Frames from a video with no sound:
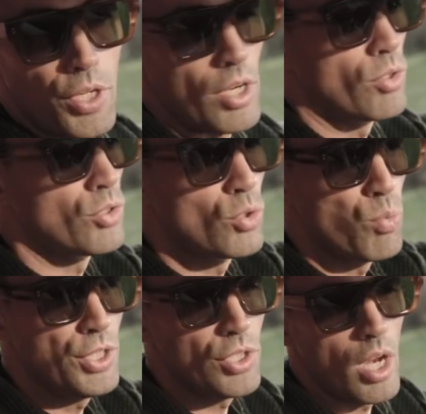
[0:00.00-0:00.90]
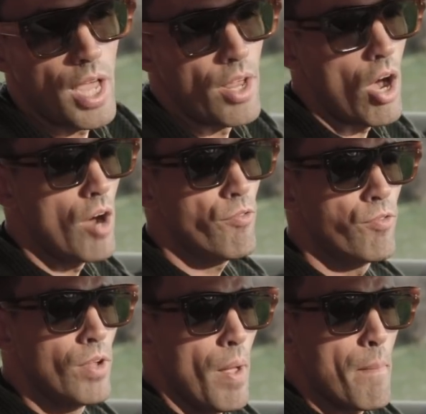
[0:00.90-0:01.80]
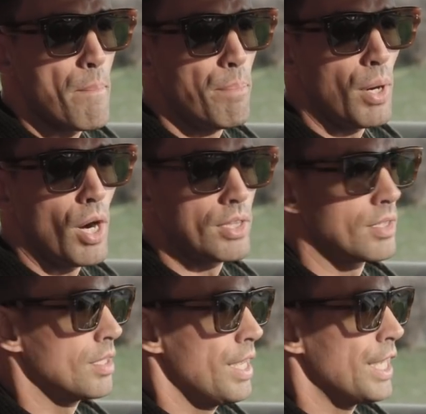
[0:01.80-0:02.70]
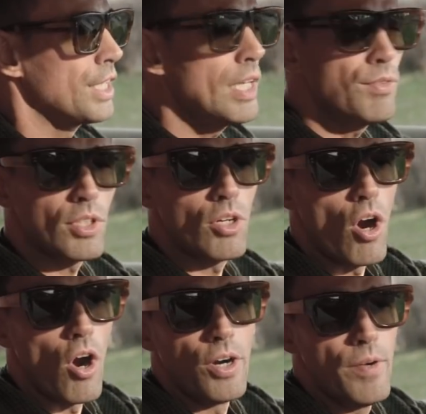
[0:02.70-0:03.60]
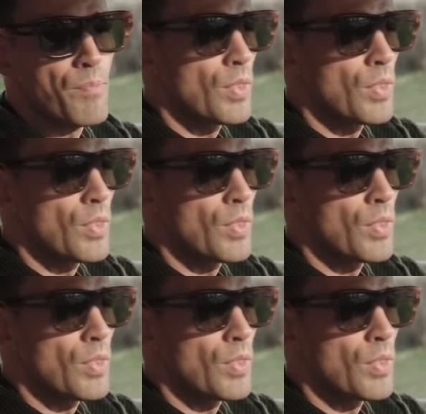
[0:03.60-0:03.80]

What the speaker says: You can also switch the light off, but it gives the car,